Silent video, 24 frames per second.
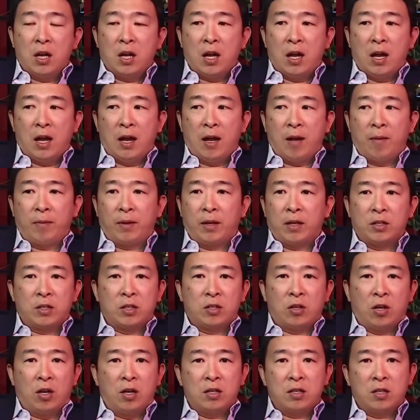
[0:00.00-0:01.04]
um, because it's
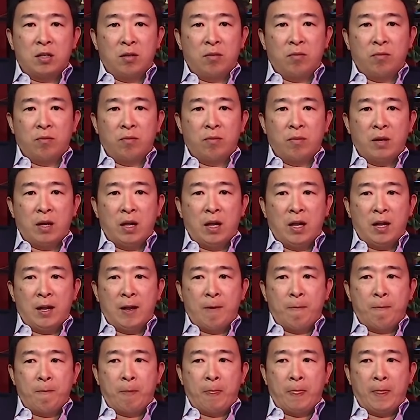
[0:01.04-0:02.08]
awesome.
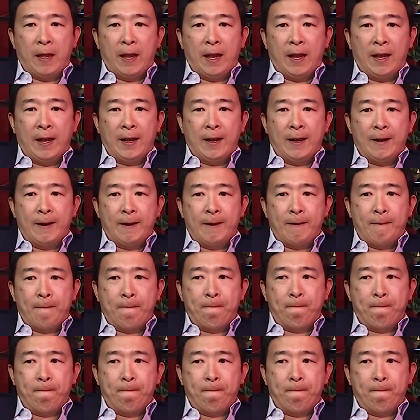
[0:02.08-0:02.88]
Um, and